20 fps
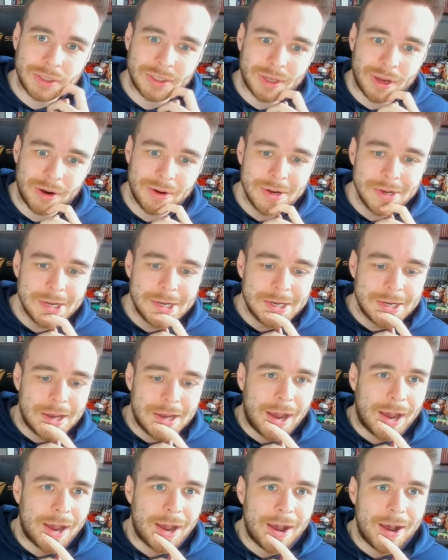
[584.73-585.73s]
So,
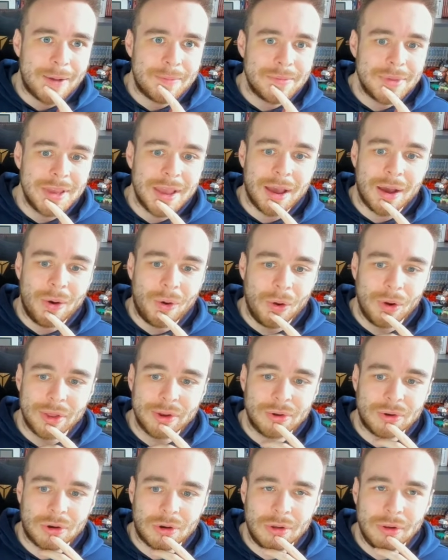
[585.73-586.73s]
yeah, all
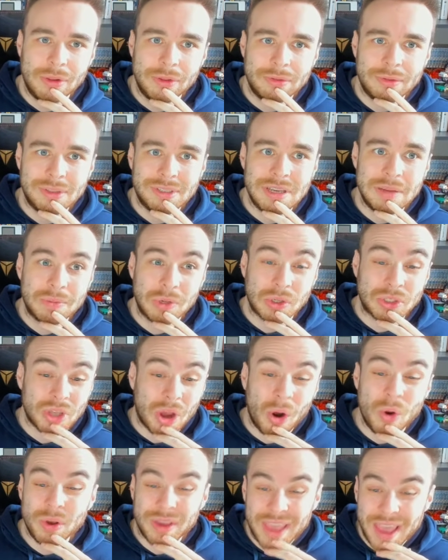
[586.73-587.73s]
in all, the team looks
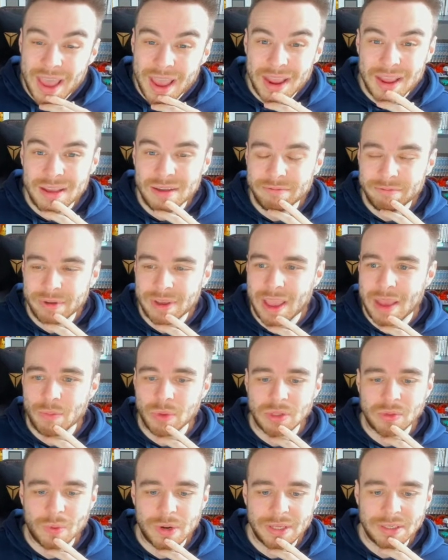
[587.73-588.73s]
okay for game
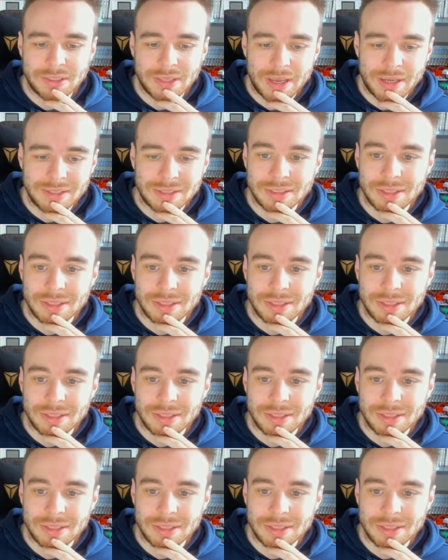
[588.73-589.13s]
week 26.